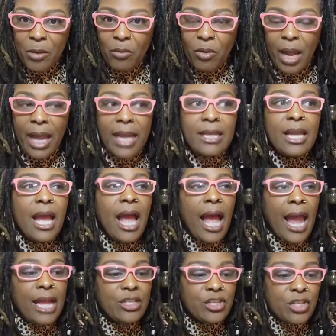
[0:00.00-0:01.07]
Right.
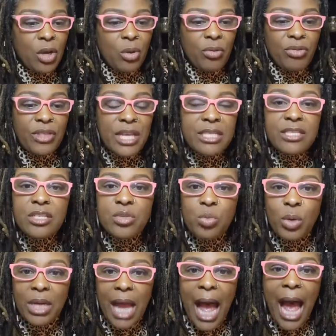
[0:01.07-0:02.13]
And so this is
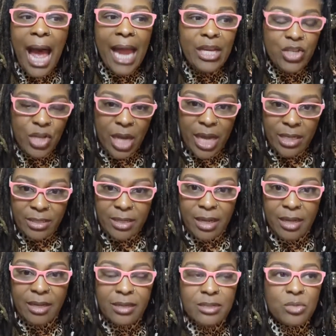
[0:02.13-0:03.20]
what John
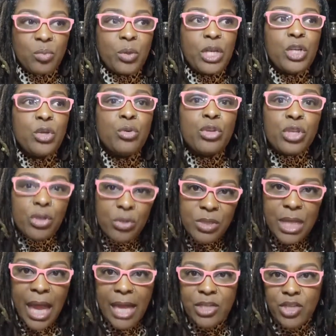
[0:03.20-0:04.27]
does. When you
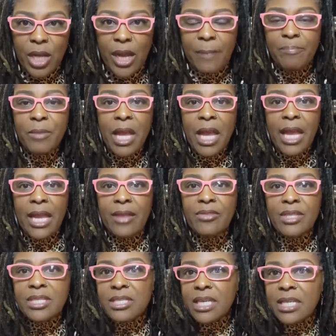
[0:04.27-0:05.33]
use John in
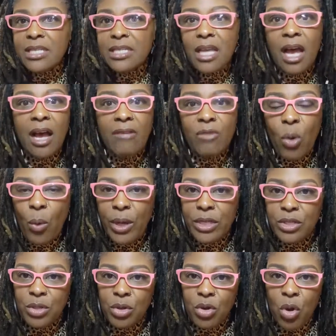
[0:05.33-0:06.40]
the sense of going
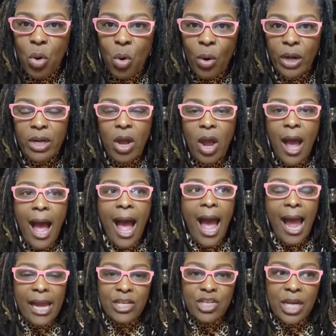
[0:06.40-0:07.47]
to court,
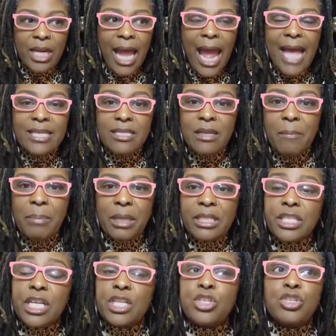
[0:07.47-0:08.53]
John has the
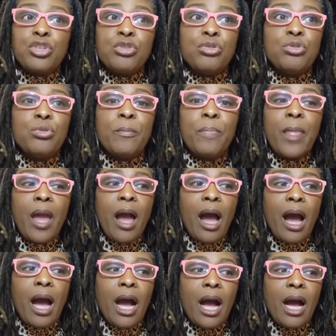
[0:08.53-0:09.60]
ability to
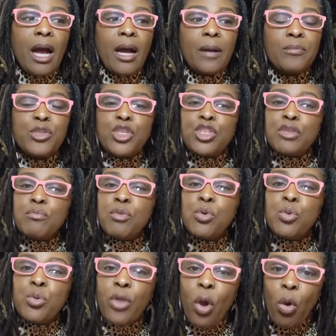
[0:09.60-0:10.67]
uh, uh,
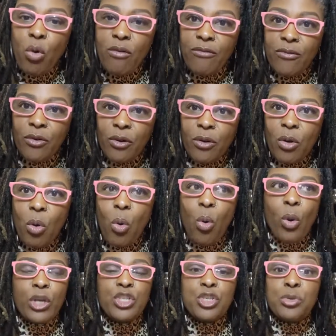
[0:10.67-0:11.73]
smooth over
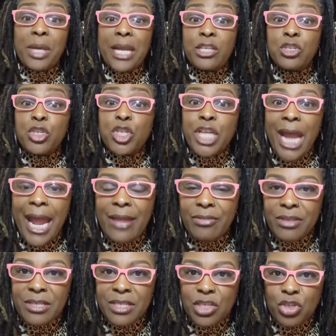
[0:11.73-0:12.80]
or to enchant
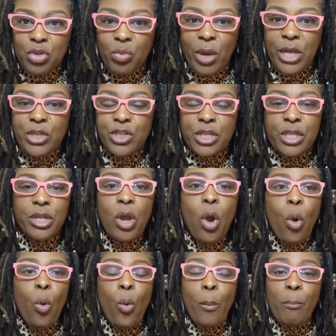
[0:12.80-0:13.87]
the situation
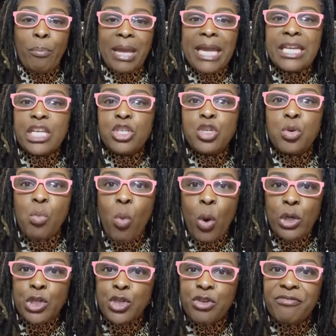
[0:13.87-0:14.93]
or bend it
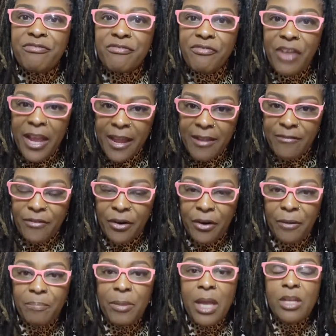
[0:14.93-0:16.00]
towards your
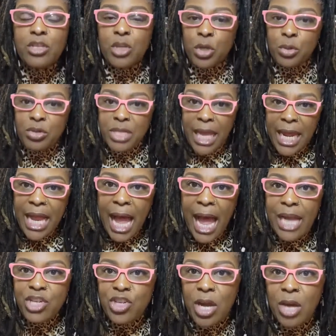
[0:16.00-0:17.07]
favor. So you take
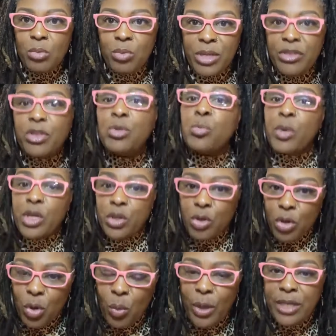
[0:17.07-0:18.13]
High John with you when you're
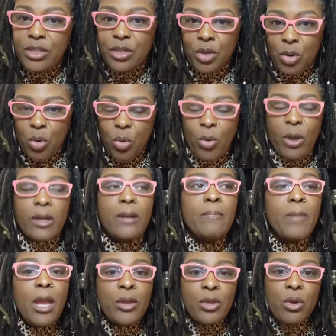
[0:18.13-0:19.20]
going to court.
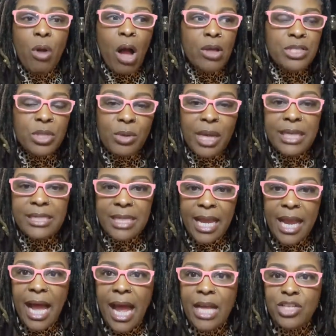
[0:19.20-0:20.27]
You also can
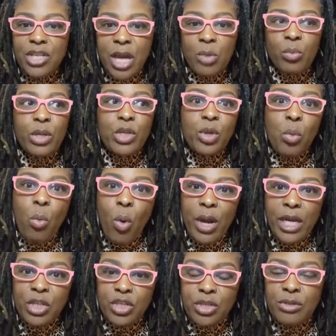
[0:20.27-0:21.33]
take High John when you're
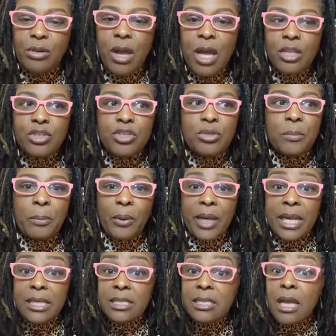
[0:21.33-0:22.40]
wanting to, to
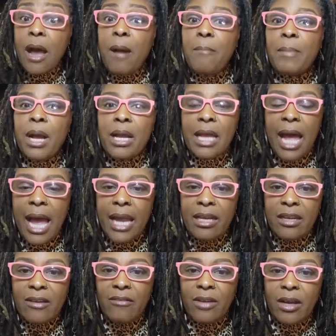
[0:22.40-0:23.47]
bring some
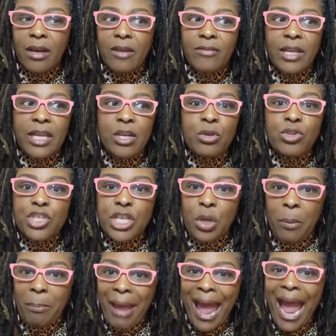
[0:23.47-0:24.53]
kind of, of energy
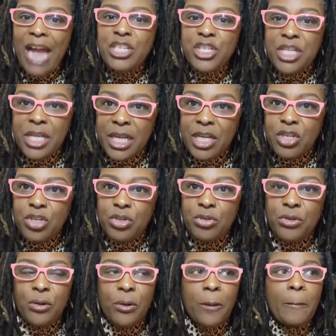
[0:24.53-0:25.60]
or passion into
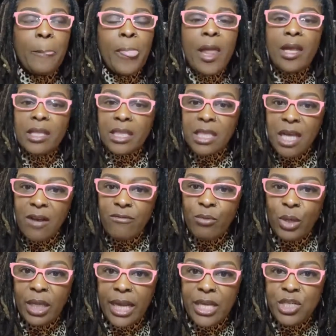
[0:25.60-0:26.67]
your love
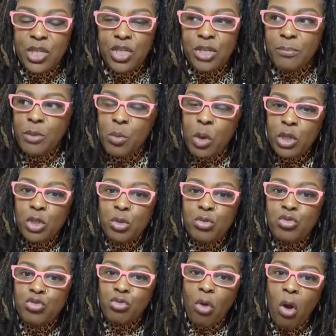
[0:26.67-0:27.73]
relationship. You want to
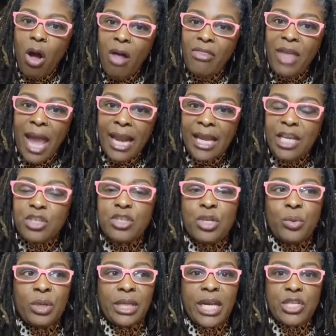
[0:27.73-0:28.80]
draw that into
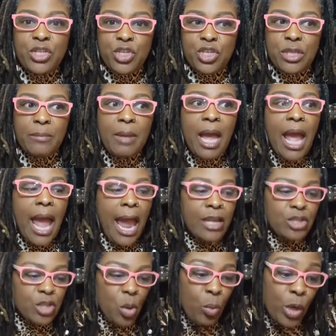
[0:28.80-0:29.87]
your relationship. And
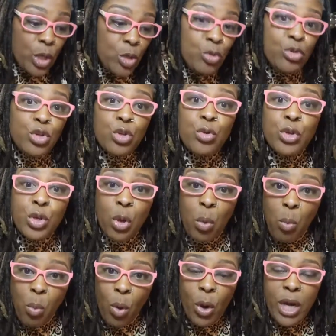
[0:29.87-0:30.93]
so when you do your
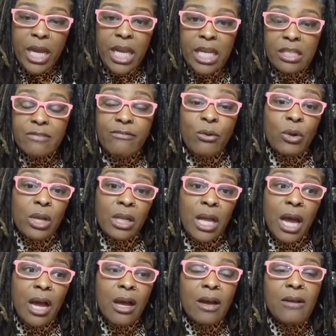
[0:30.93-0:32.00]
workings for
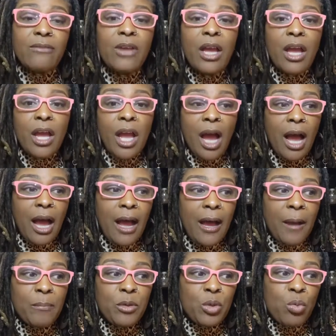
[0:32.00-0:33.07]
love,
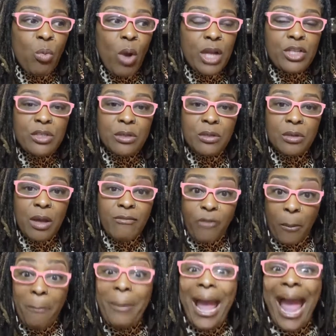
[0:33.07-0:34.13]
uh, you want to,
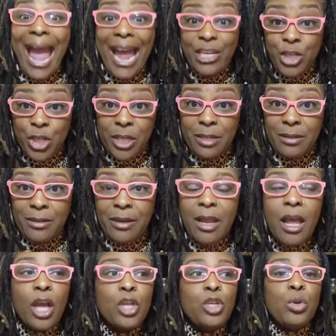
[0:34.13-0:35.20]
for passion,
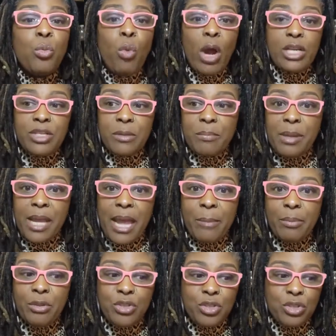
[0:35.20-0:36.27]
you want to be
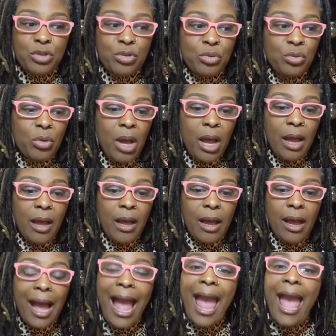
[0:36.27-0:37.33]
able to uh,
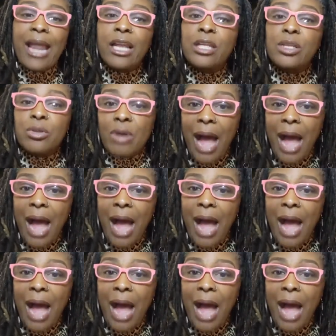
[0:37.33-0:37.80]
uh, add a little